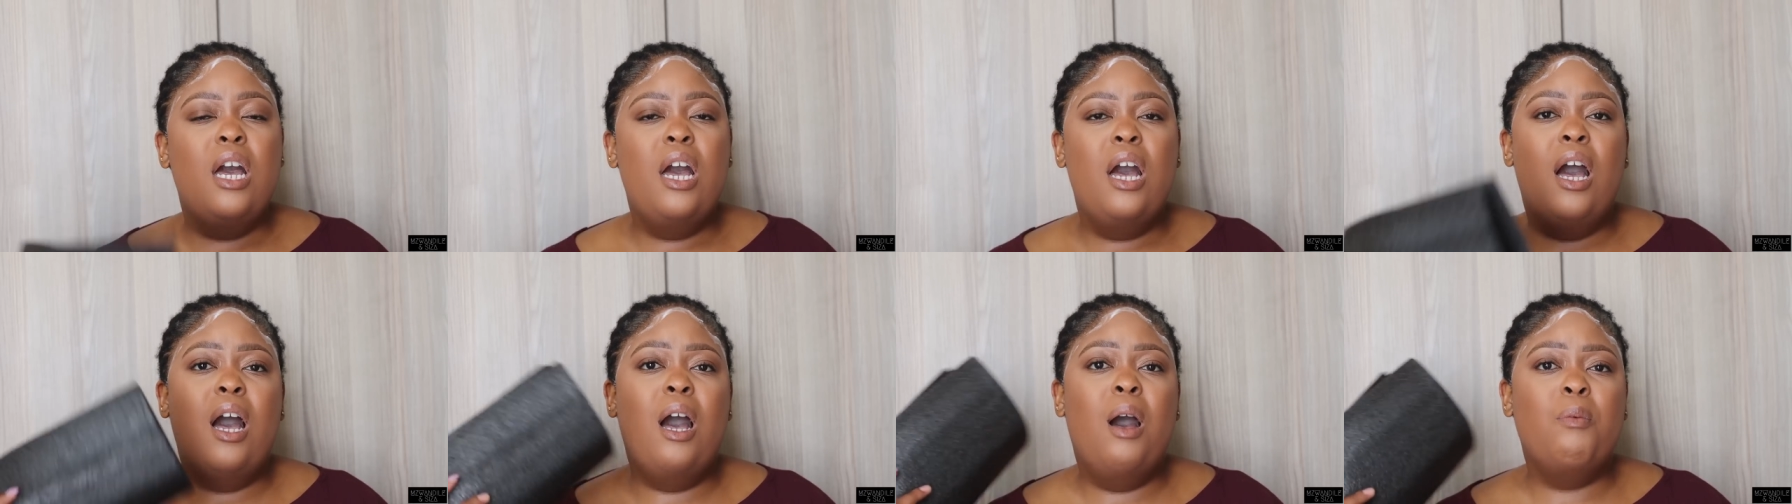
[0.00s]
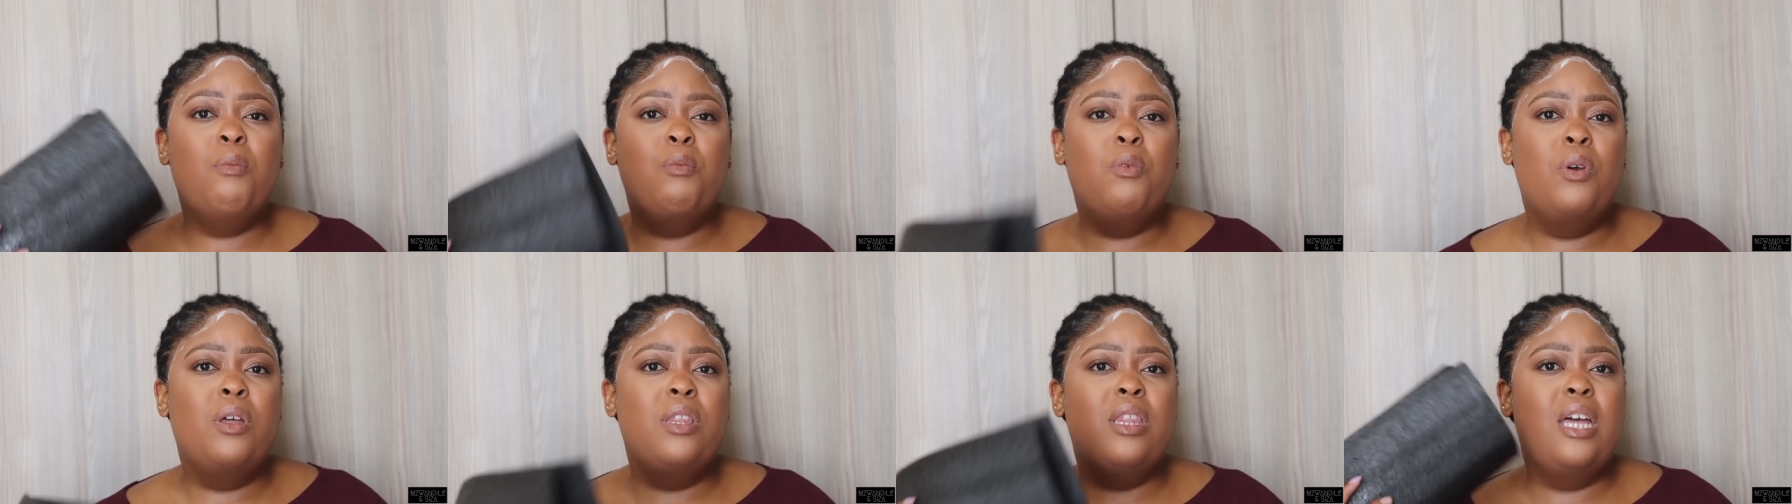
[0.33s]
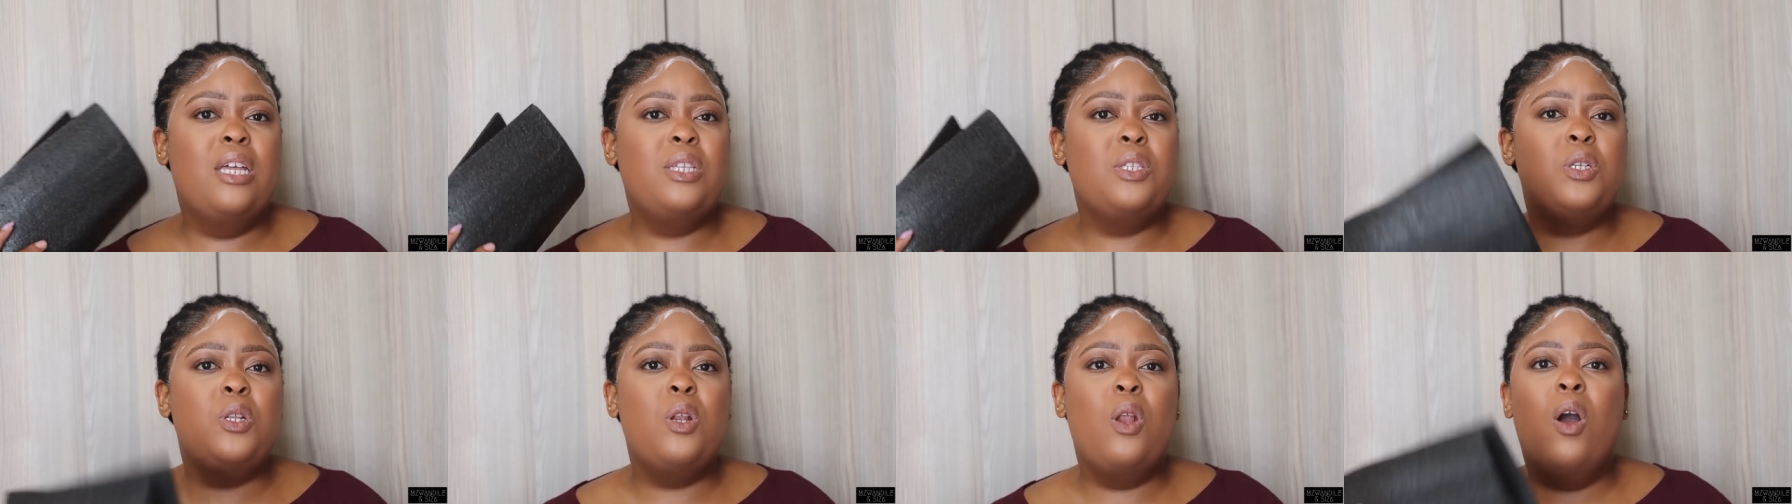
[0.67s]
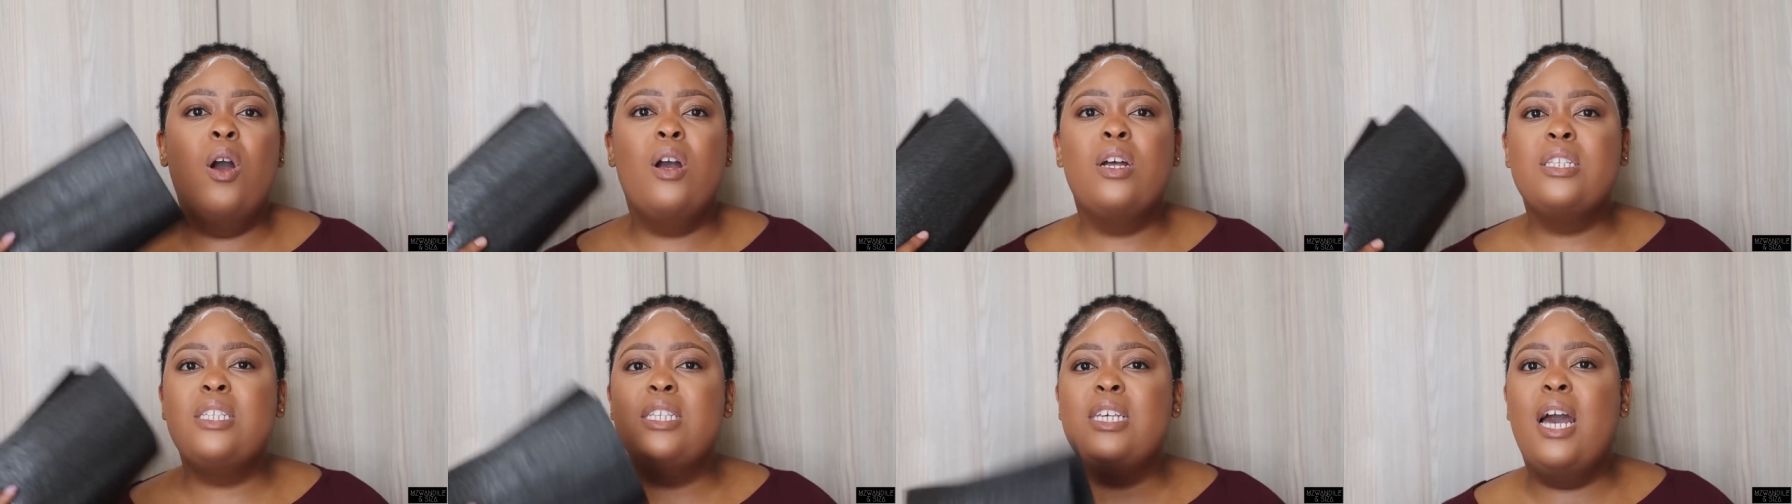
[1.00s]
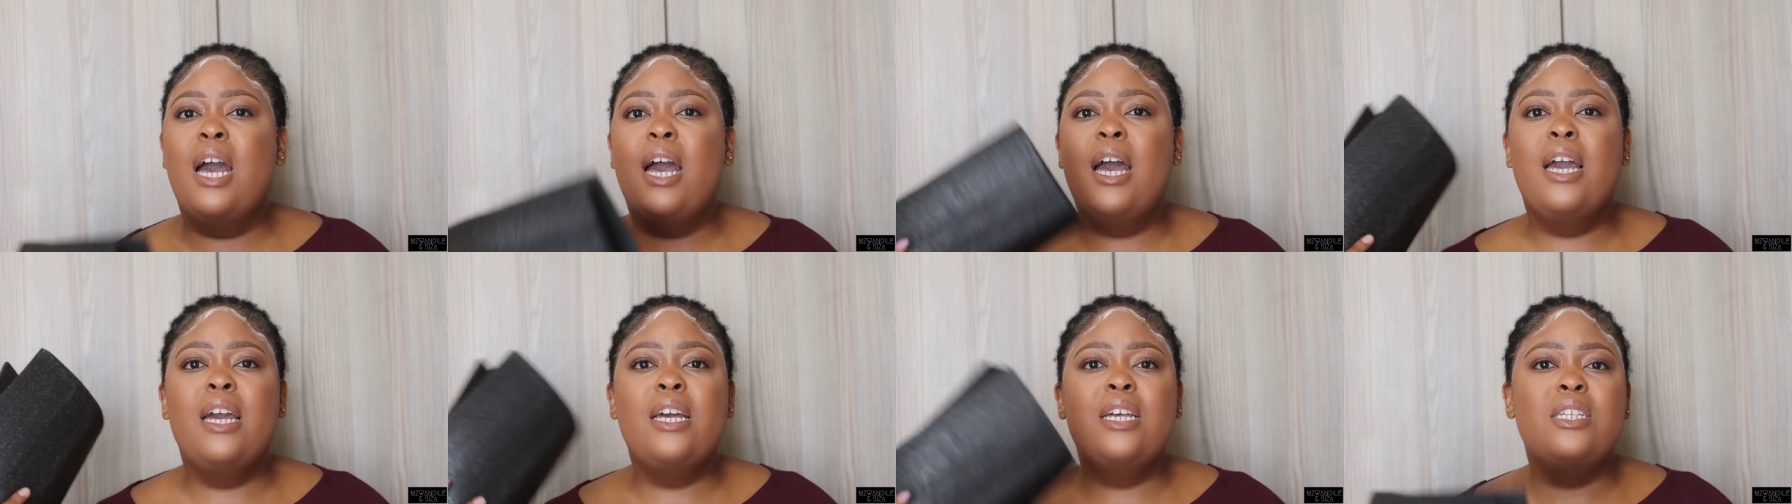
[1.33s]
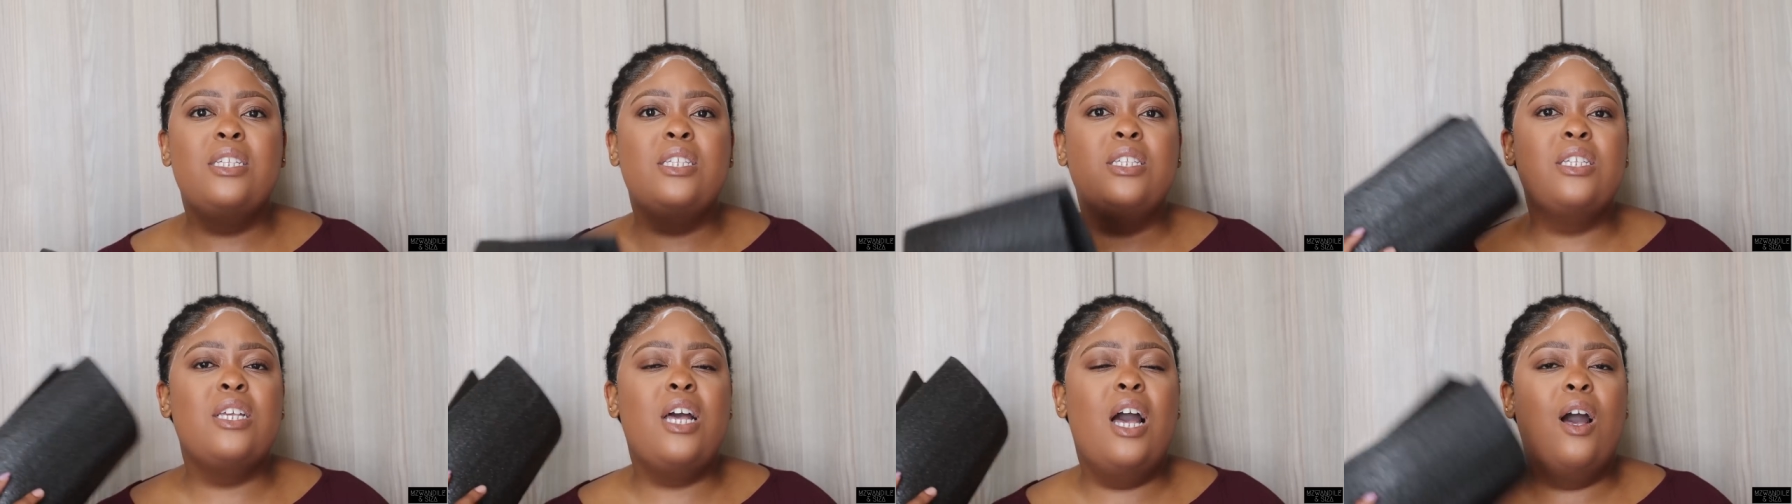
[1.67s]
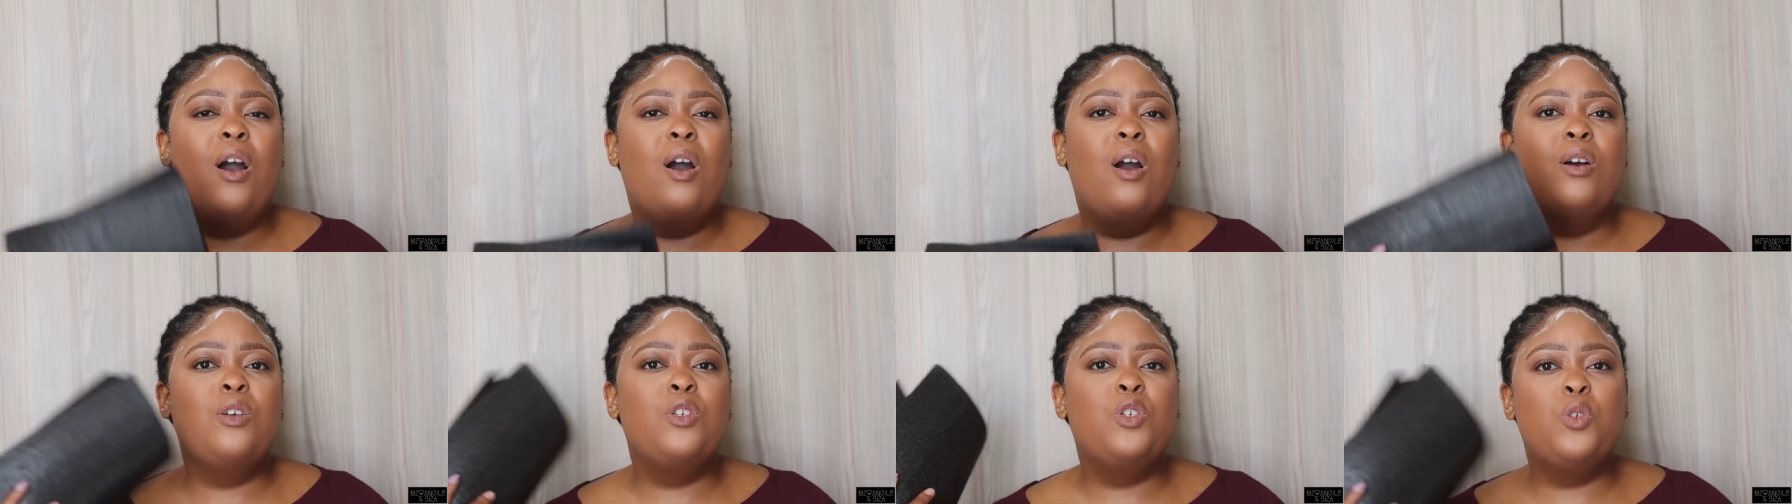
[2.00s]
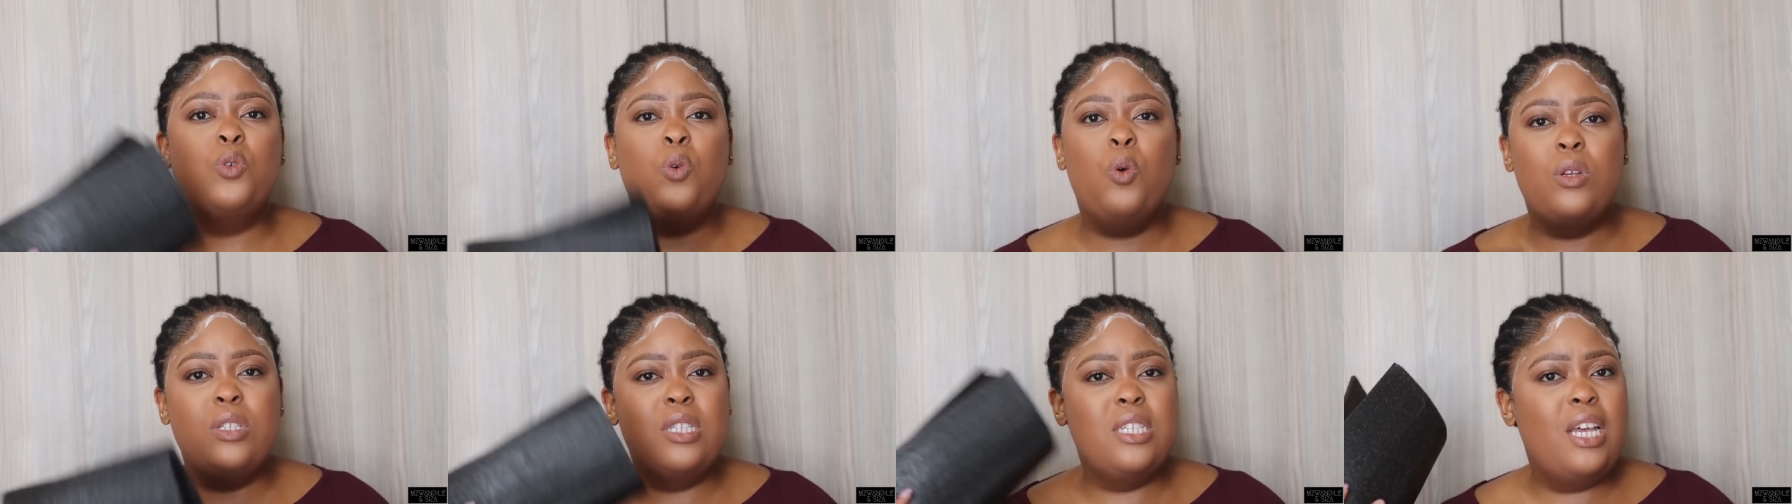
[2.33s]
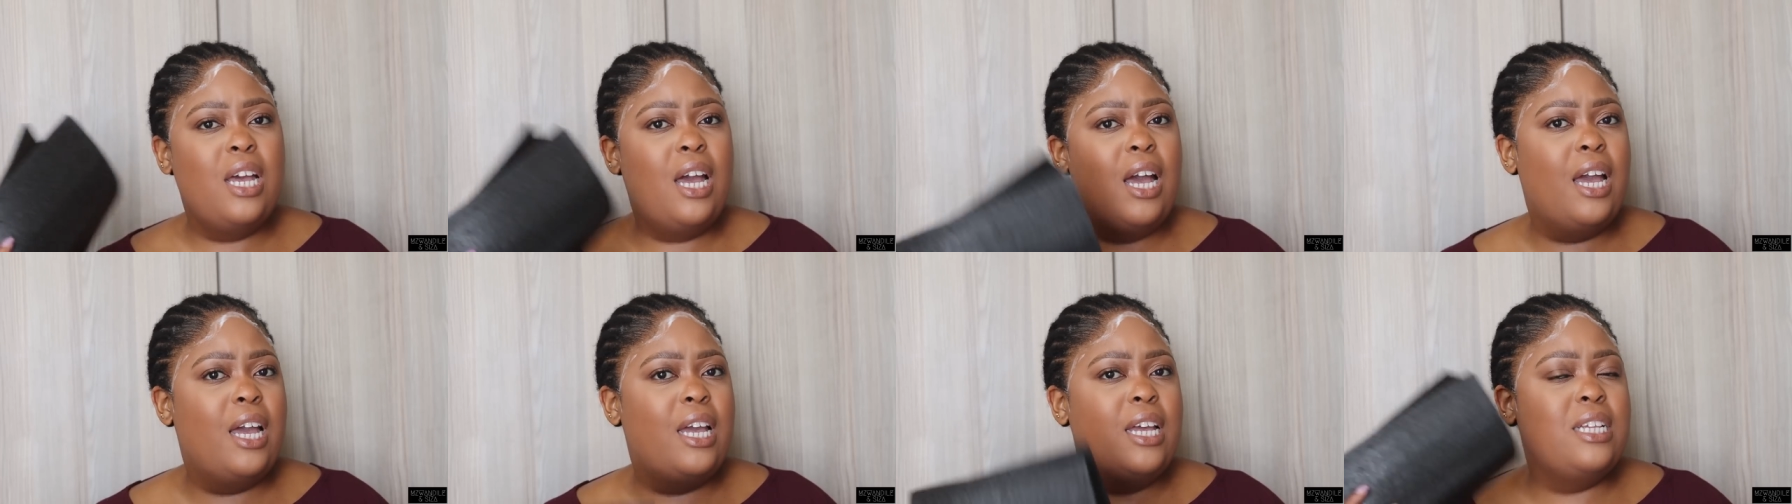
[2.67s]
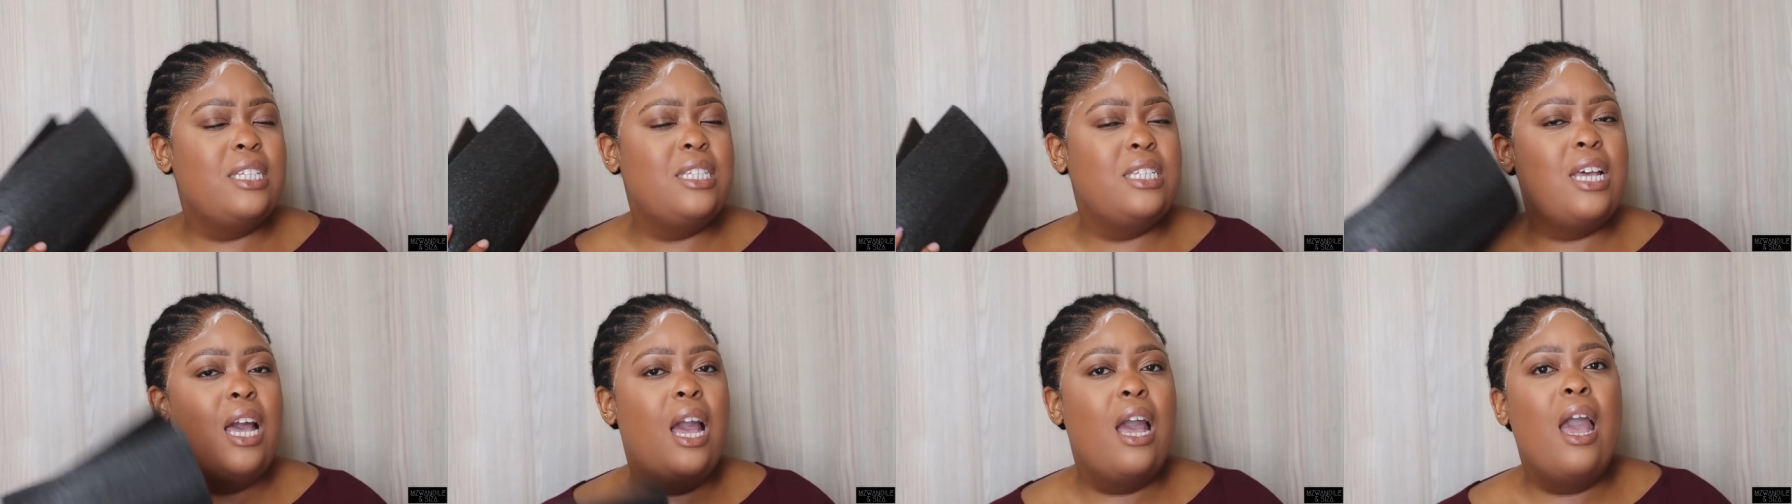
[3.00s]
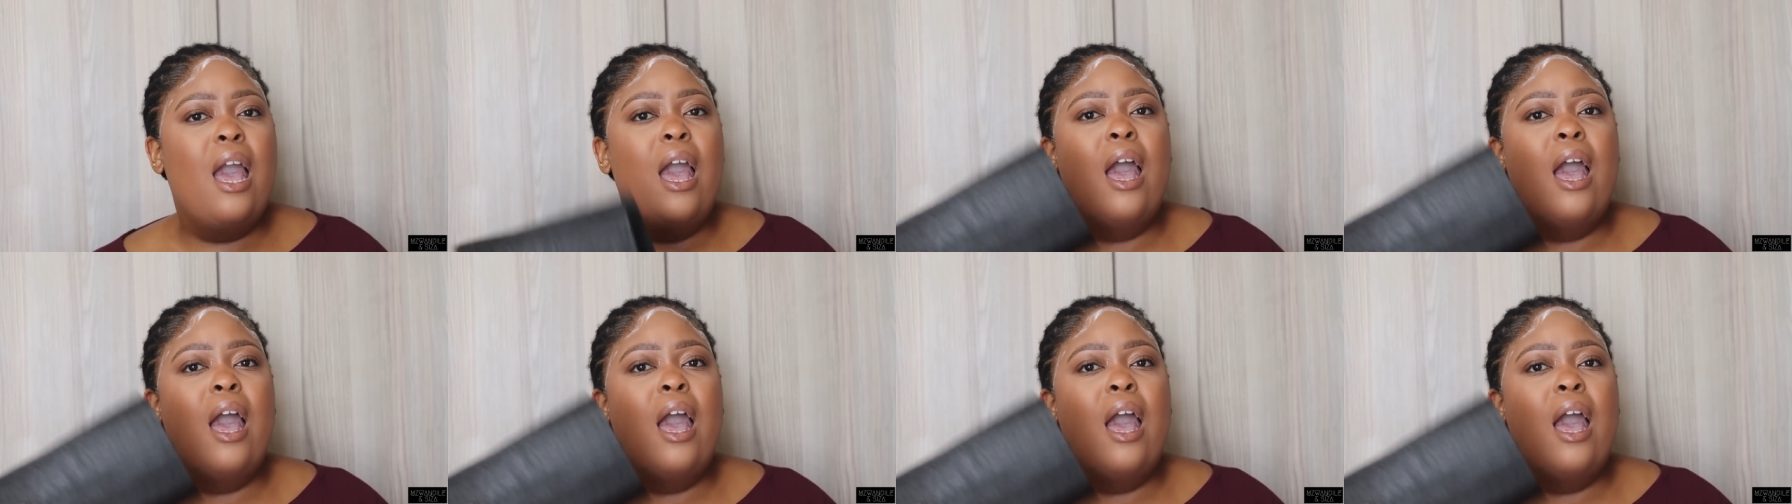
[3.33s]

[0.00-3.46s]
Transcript: um, whether it's long tights uh, or short tights